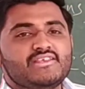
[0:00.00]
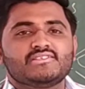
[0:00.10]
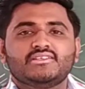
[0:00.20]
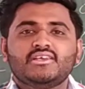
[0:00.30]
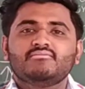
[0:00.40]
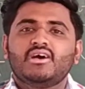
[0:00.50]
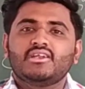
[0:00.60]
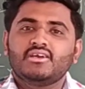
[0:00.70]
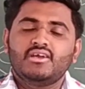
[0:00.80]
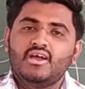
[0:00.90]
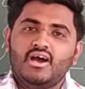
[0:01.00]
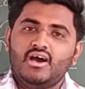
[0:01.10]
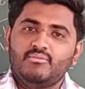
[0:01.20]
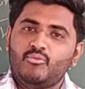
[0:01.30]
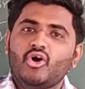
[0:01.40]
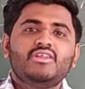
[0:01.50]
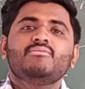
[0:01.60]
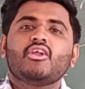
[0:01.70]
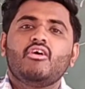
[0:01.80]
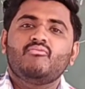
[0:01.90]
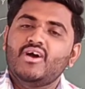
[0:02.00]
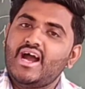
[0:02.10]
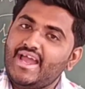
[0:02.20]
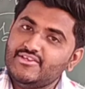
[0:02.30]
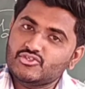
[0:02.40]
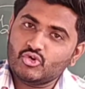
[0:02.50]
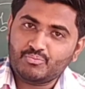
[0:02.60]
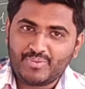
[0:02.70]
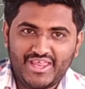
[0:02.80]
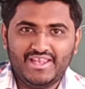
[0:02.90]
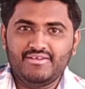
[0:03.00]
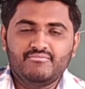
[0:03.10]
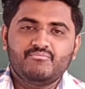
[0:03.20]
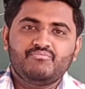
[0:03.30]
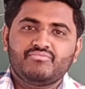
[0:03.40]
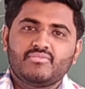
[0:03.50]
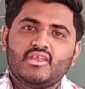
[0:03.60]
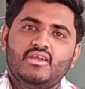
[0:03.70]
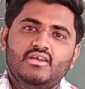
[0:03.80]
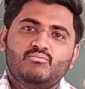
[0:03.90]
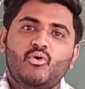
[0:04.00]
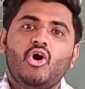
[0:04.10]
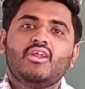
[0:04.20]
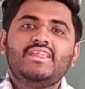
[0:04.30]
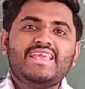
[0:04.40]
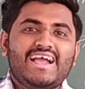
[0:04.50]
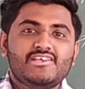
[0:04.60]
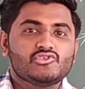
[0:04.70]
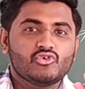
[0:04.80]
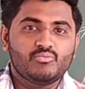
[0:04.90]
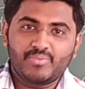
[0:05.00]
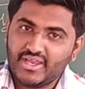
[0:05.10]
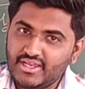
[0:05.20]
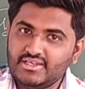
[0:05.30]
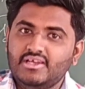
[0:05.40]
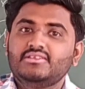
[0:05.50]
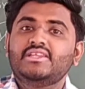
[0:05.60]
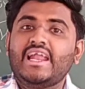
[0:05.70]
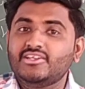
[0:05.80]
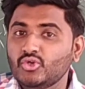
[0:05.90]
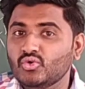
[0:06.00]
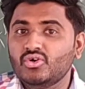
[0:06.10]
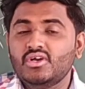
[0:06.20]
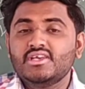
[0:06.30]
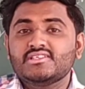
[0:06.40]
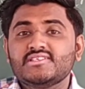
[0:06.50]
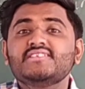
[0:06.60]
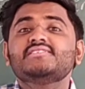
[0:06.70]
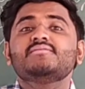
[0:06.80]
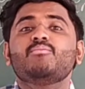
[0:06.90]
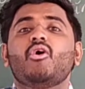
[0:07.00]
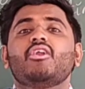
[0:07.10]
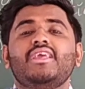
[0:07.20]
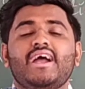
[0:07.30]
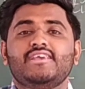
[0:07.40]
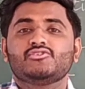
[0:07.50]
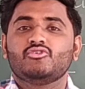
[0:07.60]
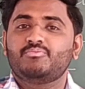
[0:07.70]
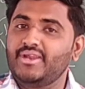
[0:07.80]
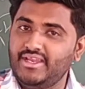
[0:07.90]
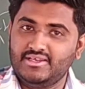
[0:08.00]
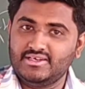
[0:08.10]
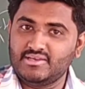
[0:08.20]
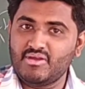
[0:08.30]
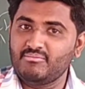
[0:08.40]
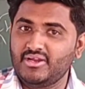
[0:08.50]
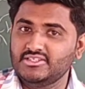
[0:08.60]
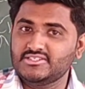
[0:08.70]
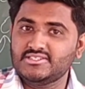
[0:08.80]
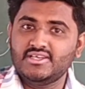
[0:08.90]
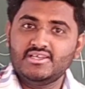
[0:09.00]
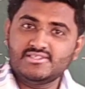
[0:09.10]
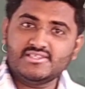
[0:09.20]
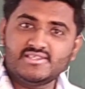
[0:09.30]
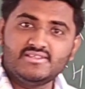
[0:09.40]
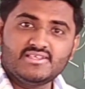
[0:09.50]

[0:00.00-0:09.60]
is nothing but a polymer of isoprene, polyisoprene, that too cis polyisoprene. Remember this. Cis in the